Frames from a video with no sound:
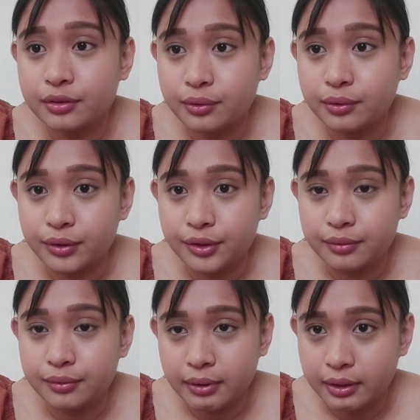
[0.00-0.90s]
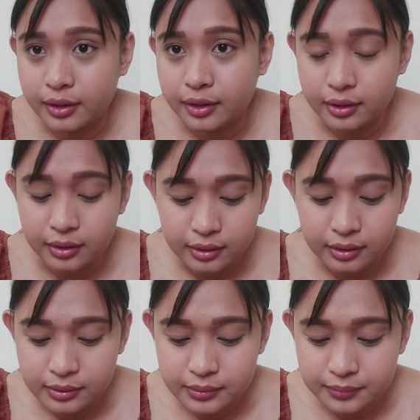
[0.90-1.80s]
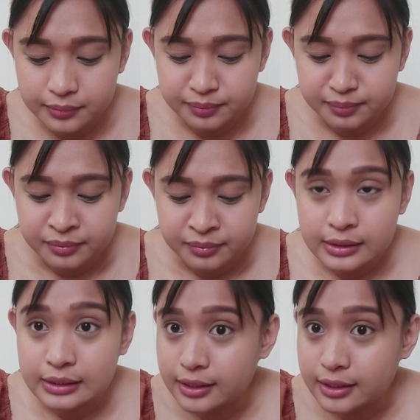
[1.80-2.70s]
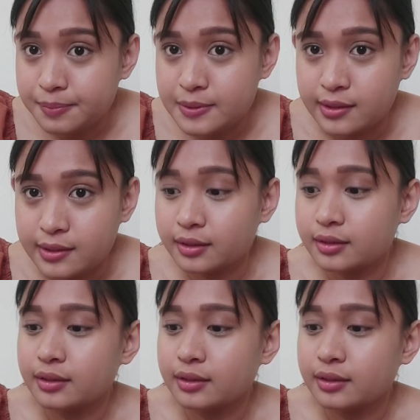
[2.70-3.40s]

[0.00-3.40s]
on my lipstick,